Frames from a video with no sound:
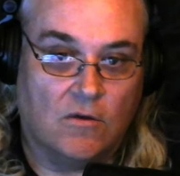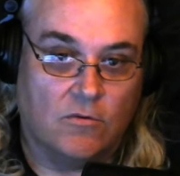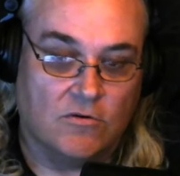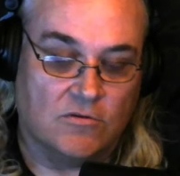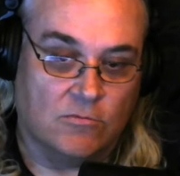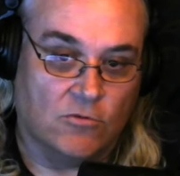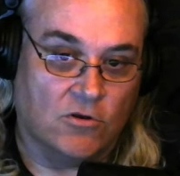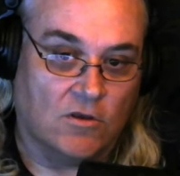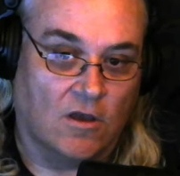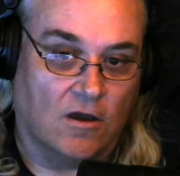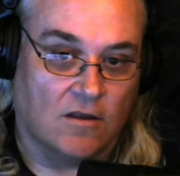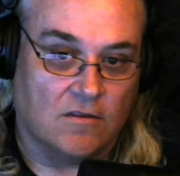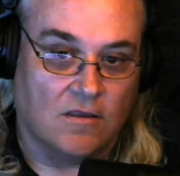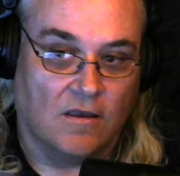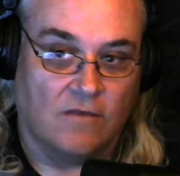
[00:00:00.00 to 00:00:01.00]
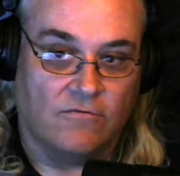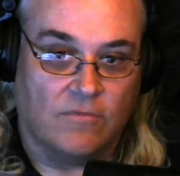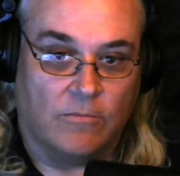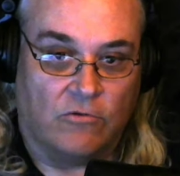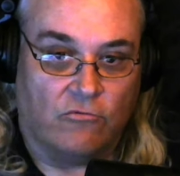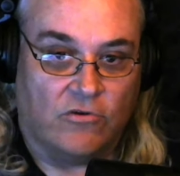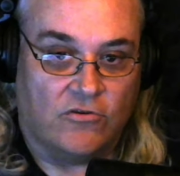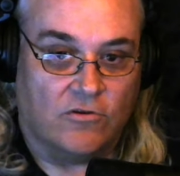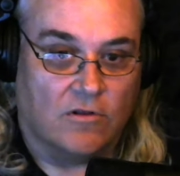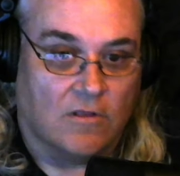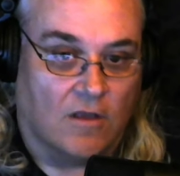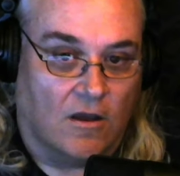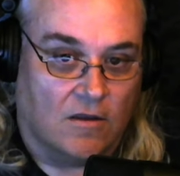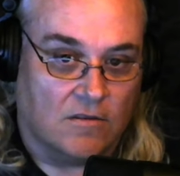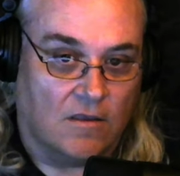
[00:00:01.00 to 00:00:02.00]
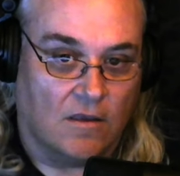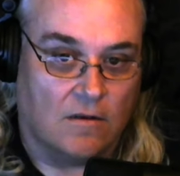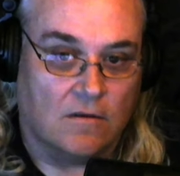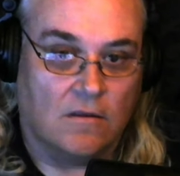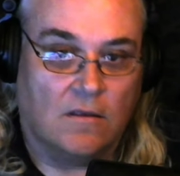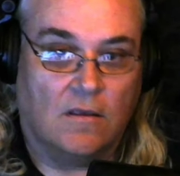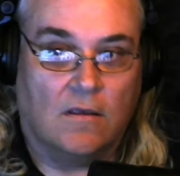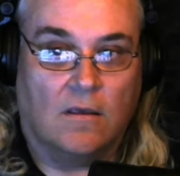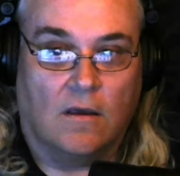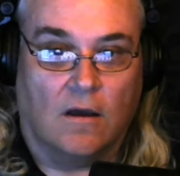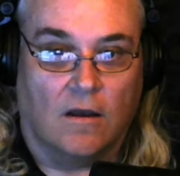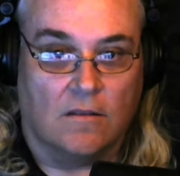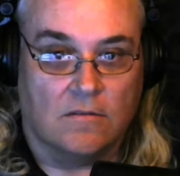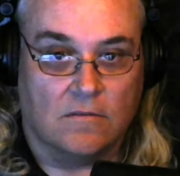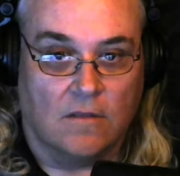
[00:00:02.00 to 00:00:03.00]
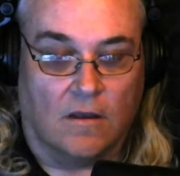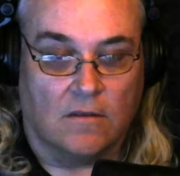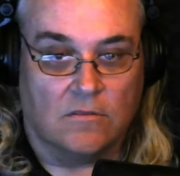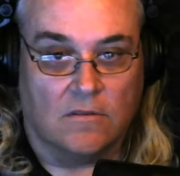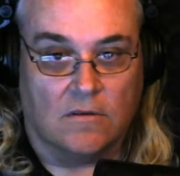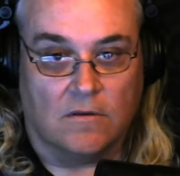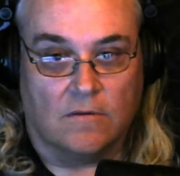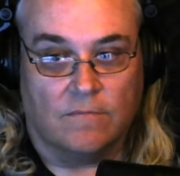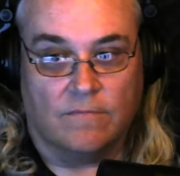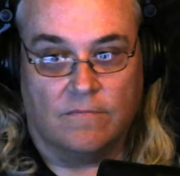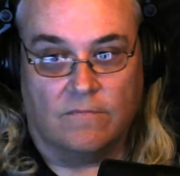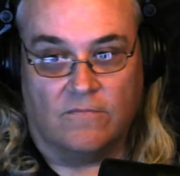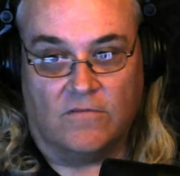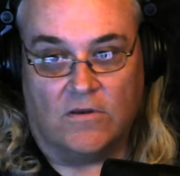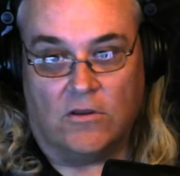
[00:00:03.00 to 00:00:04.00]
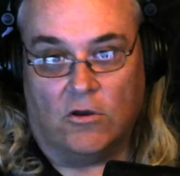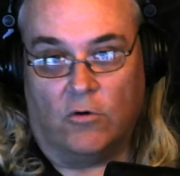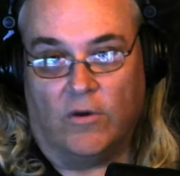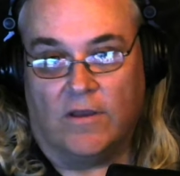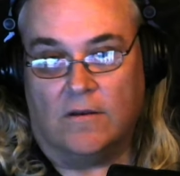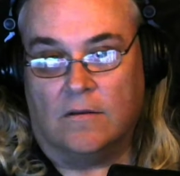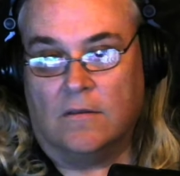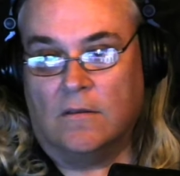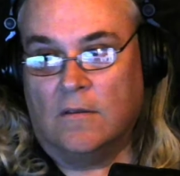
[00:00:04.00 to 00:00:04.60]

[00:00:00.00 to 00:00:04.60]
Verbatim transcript: with some good content from original content on on the video end,